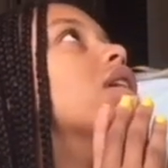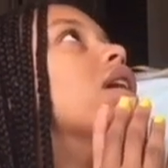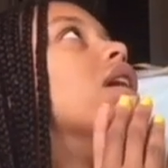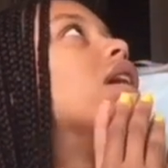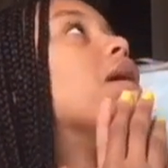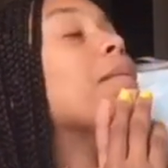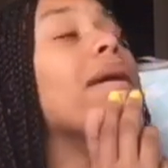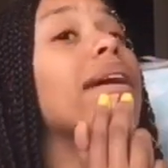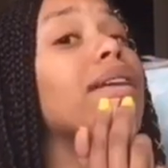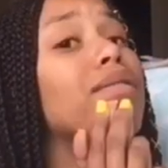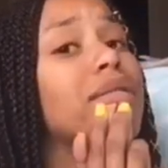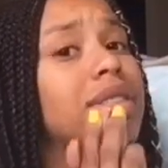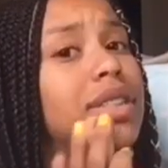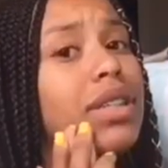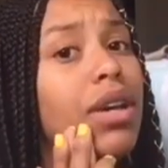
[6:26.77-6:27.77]
Like, I might
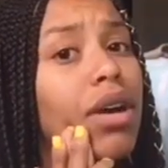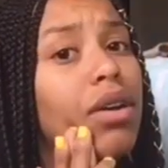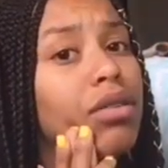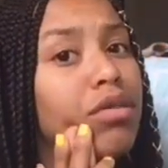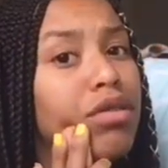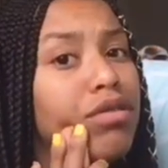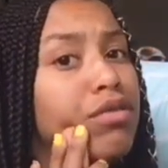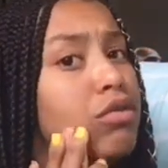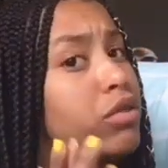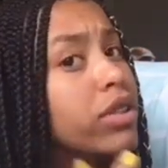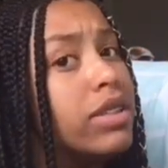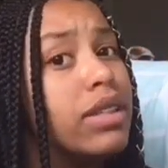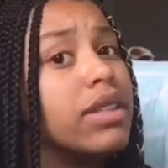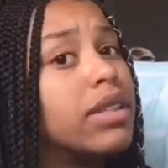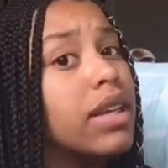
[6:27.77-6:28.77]
even tell you if you
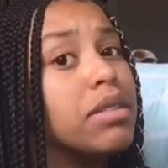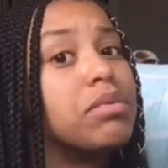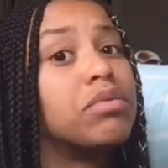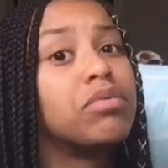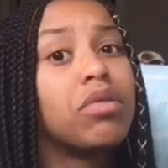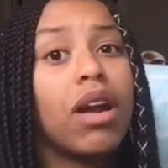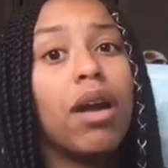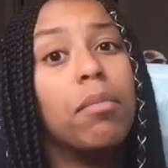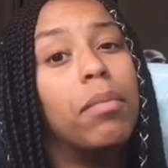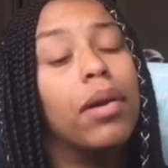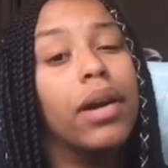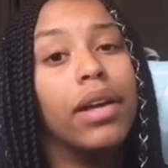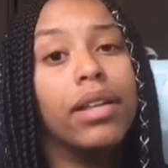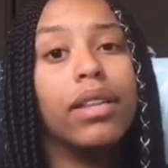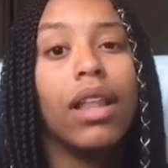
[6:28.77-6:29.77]
just hit that subscribe
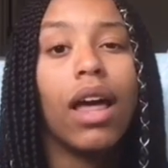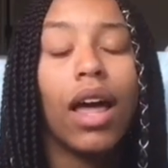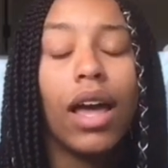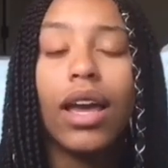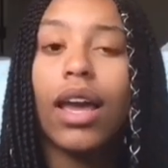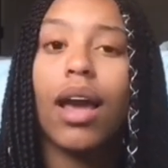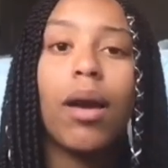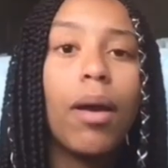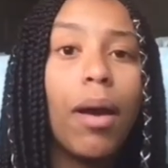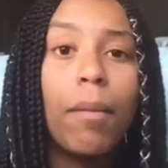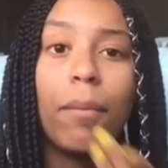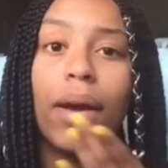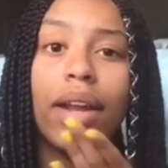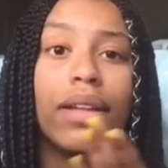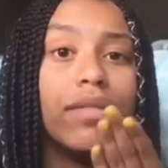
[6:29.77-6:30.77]
button. Like,
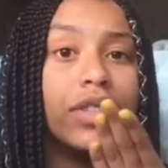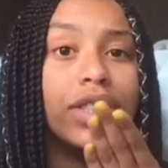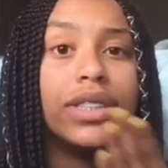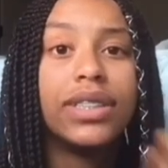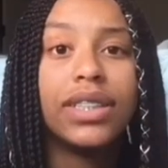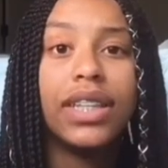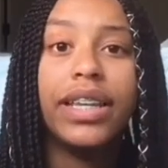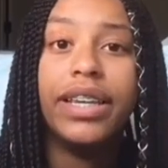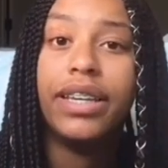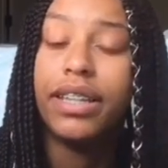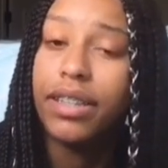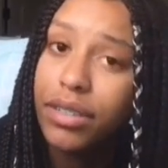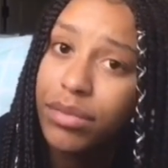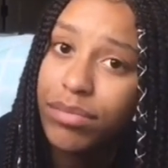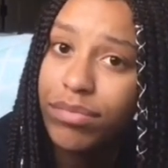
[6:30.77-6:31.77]
I might even just
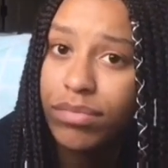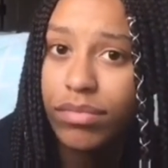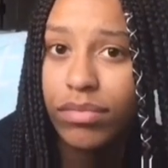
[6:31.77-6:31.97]
leak it.